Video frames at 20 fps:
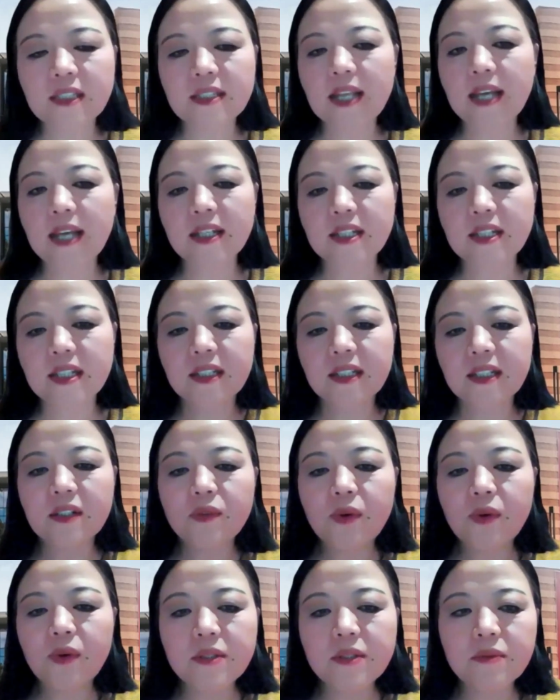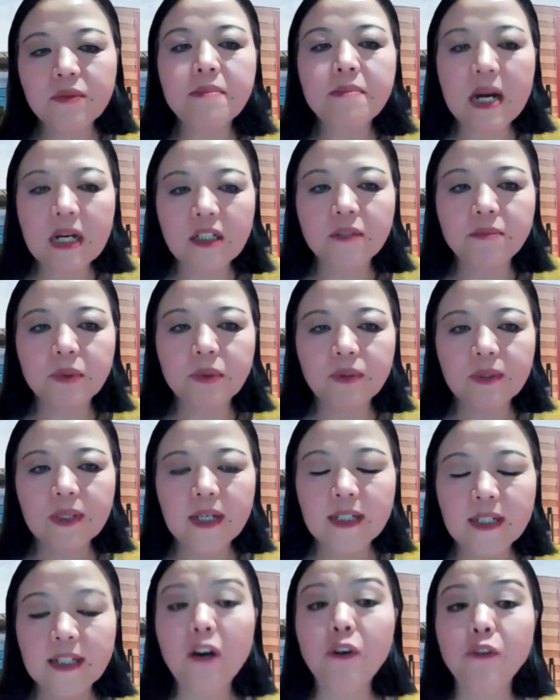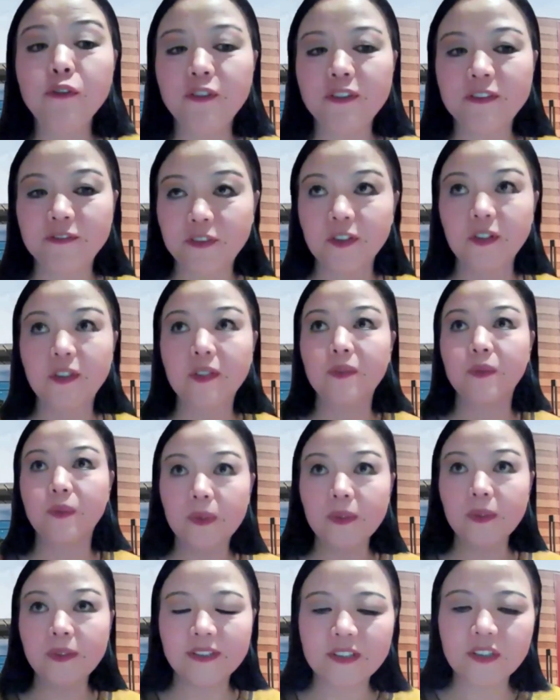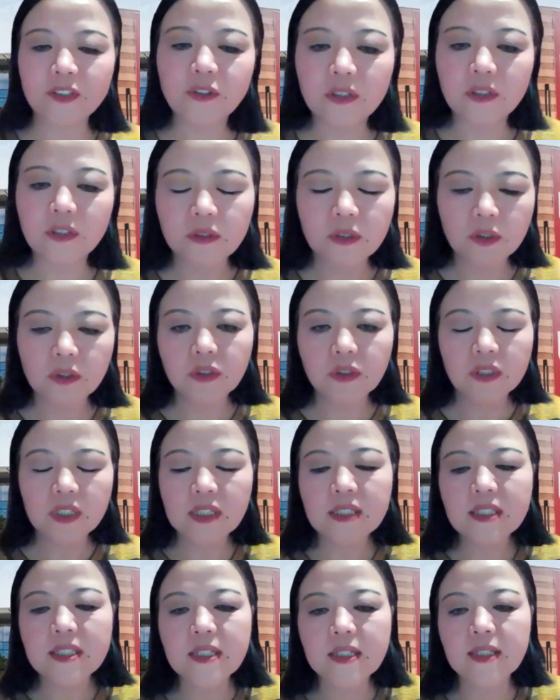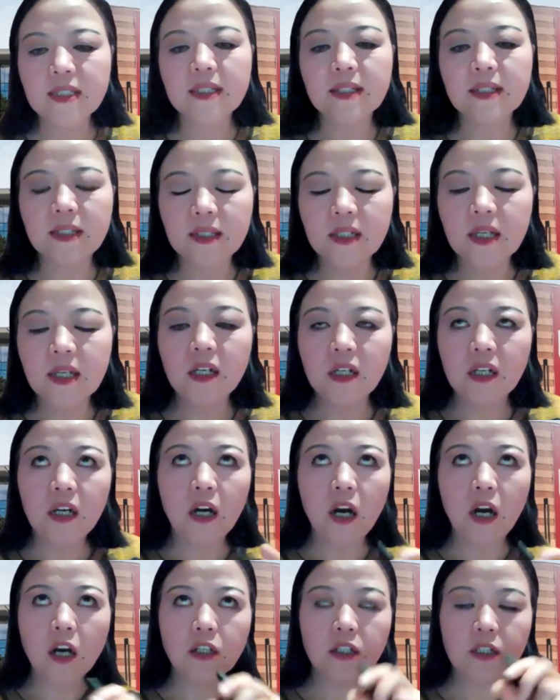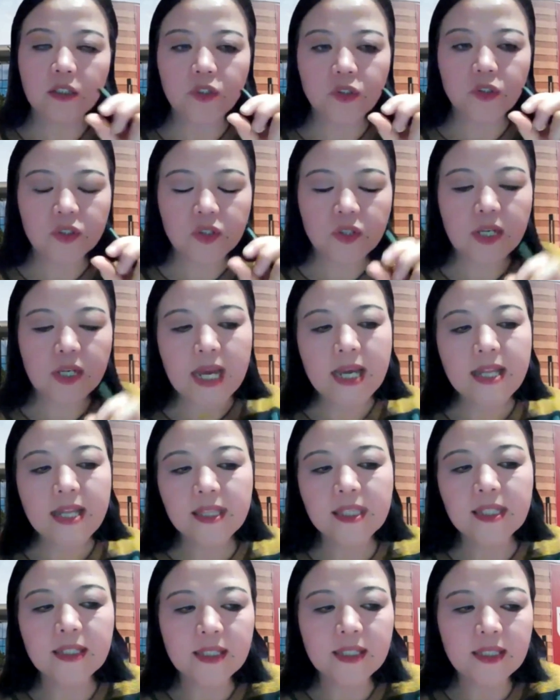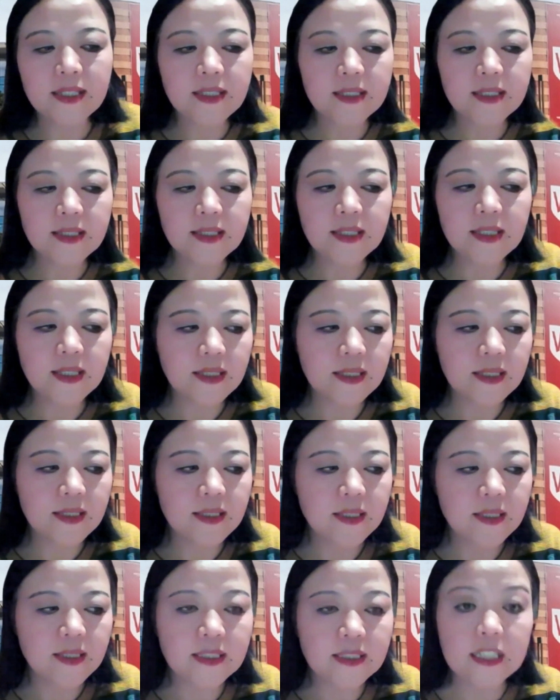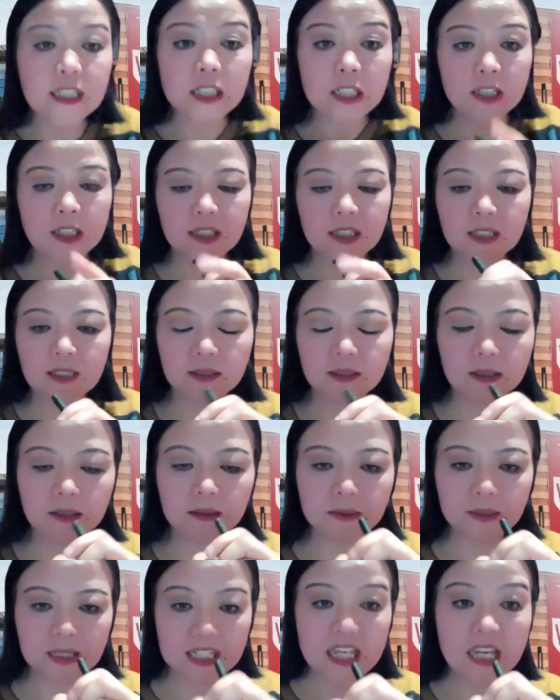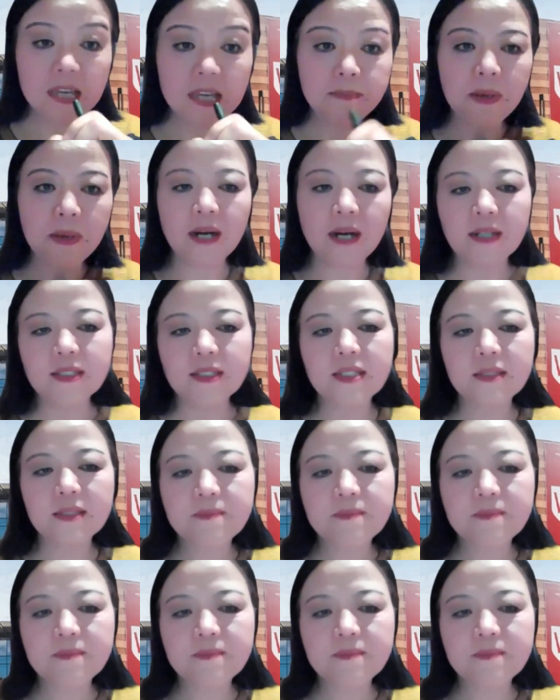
actually quite remarkable. And I often feel like, oh, you instantly you get the key part.